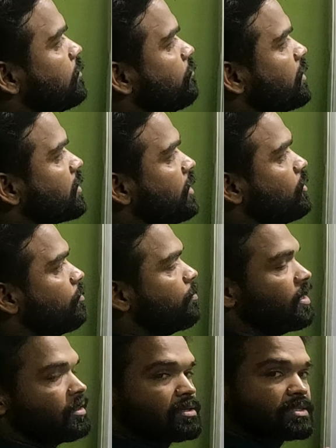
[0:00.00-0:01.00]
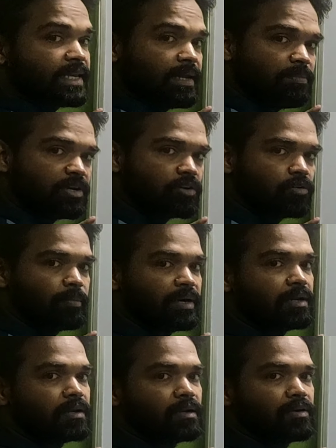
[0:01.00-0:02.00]
We'll try to bring the same
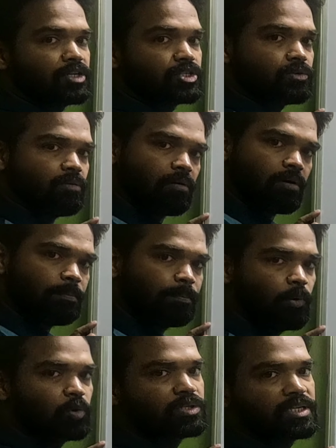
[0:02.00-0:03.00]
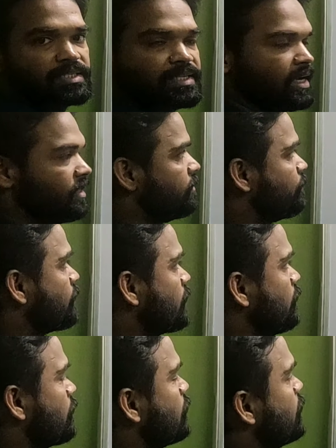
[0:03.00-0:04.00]
trigonometrical ratio on both the sides.
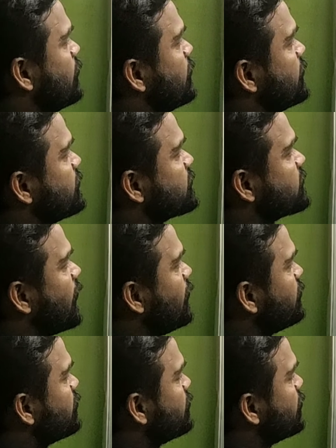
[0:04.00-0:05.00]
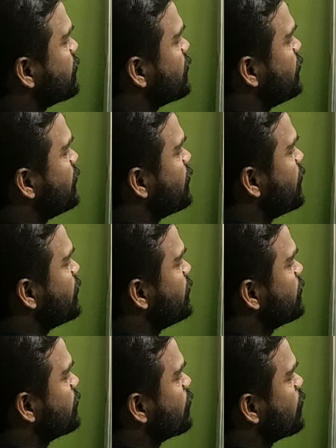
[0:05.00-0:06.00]
Look, sin theta, can I write
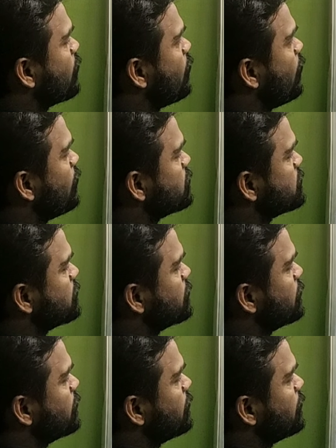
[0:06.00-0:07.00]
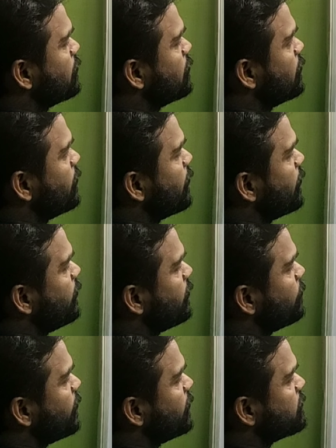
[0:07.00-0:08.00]
cos 90
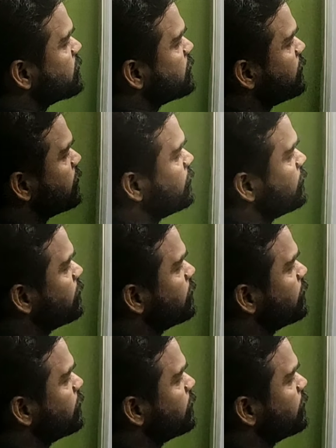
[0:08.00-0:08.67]
minus theta?